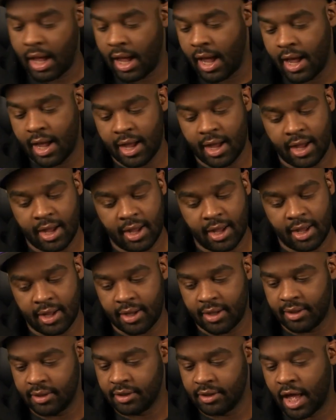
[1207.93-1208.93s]

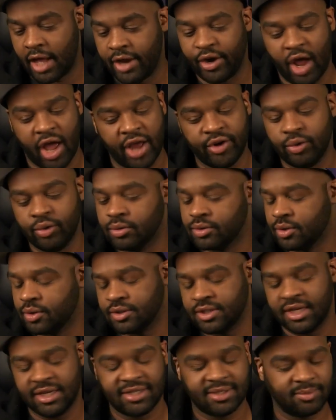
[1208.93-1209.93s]
I knew it was
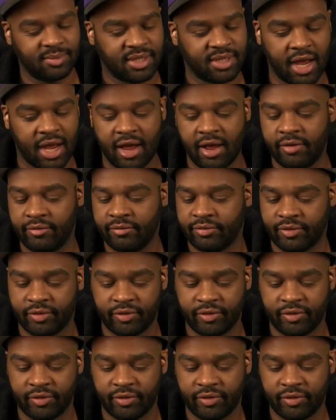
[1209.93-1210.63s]
gonna take some time